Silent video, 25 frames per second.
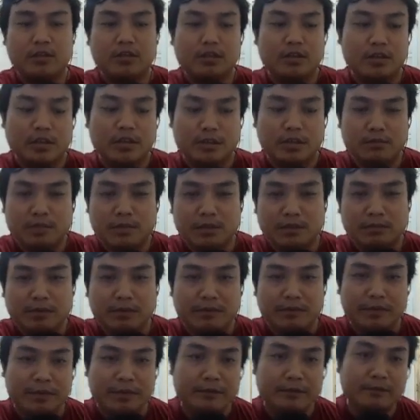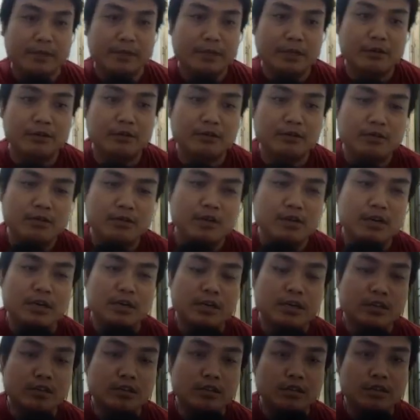In my previous video,
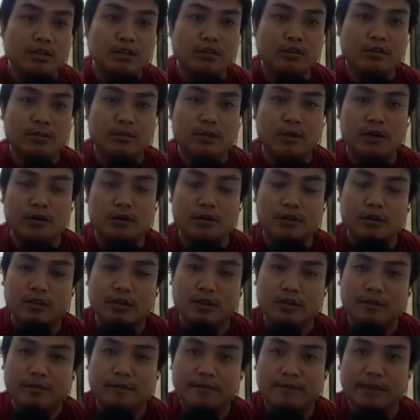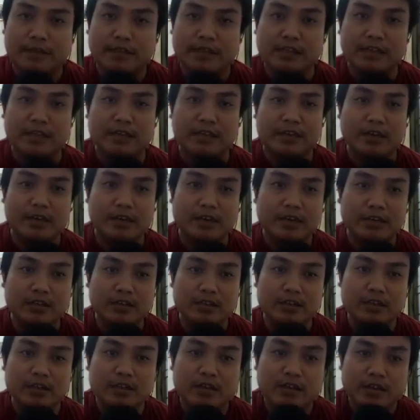I talked about vanilla GAN
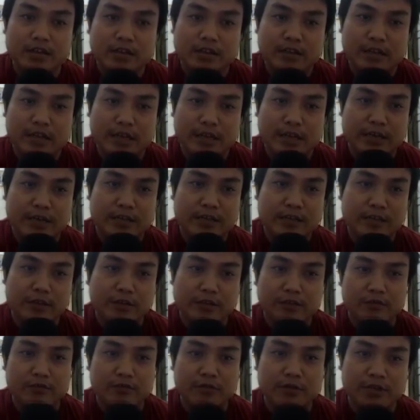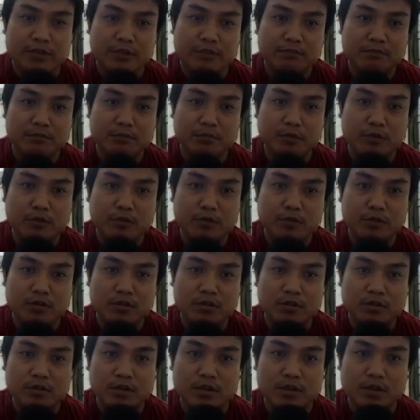that you input
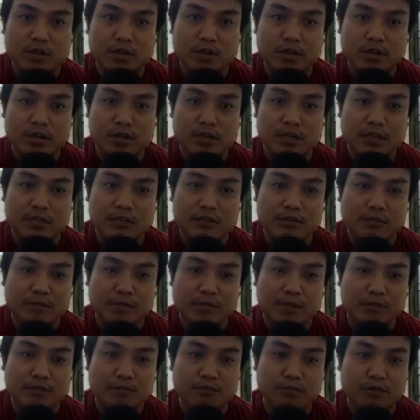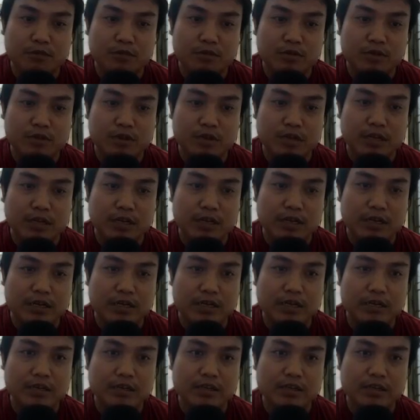the random input like